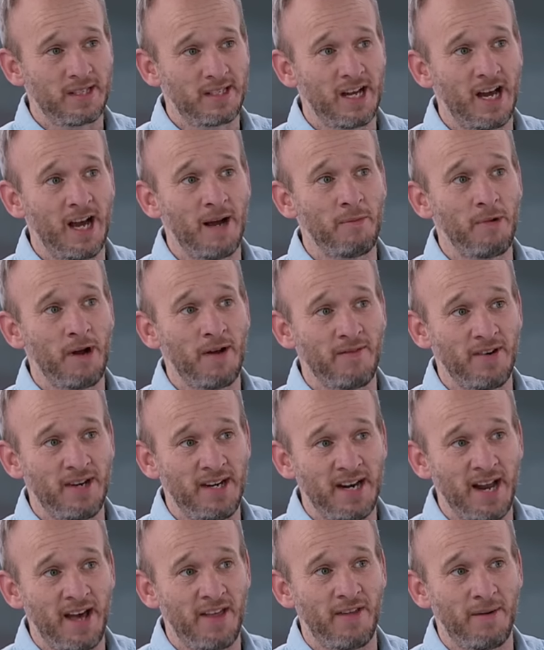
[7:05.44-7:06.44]
time, we have
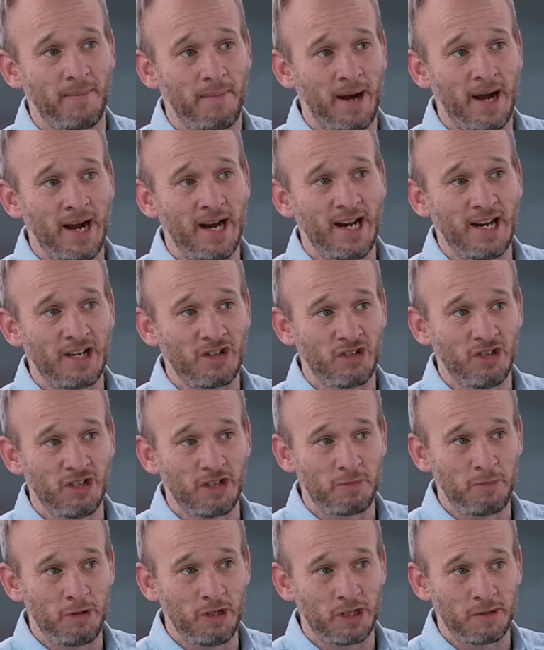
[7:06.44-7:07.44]
another by election in
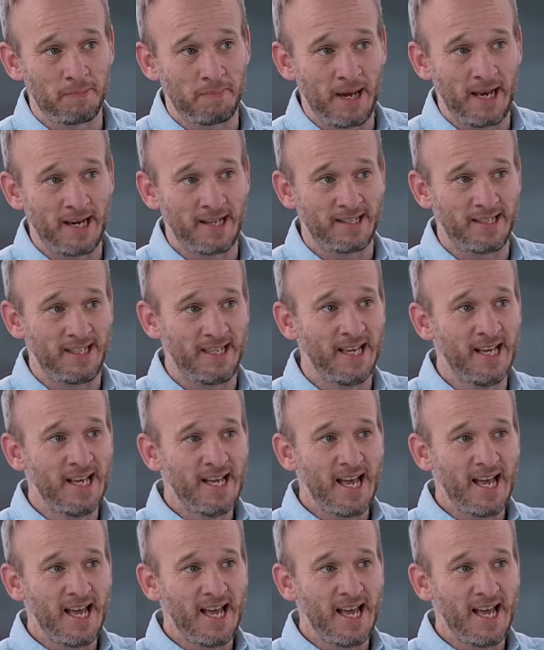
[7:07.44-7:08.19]
this municipality.